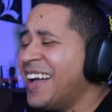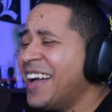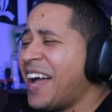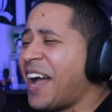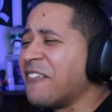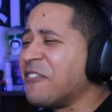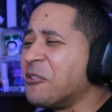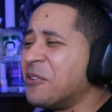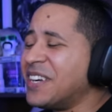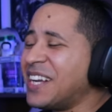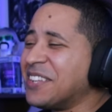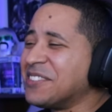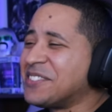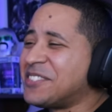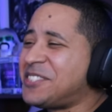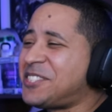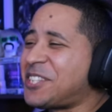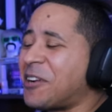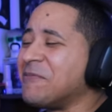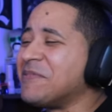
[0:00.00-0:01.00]
Everyone
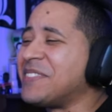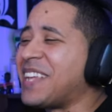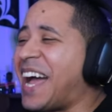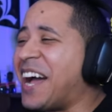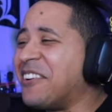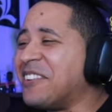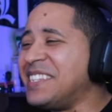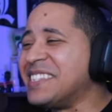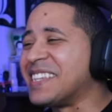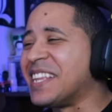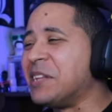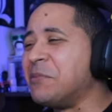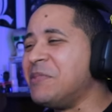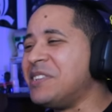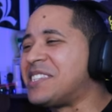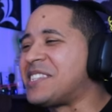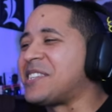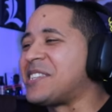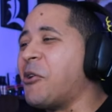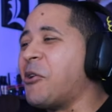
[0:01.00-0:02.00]
else jumped down. He's like, let
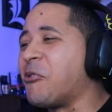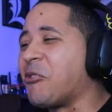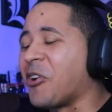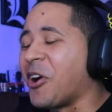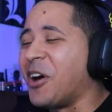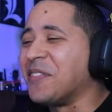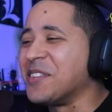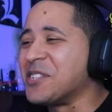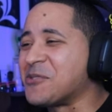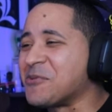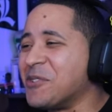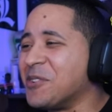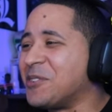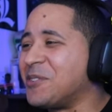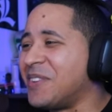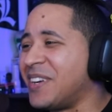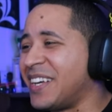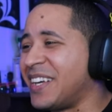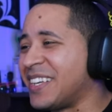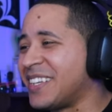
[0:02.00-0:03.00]
me slow crawl this real
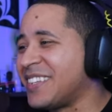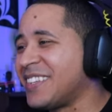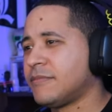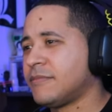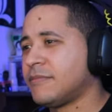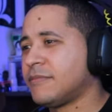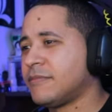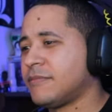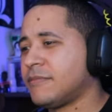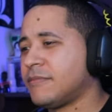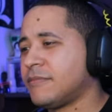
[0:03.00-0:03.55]
quick. I'm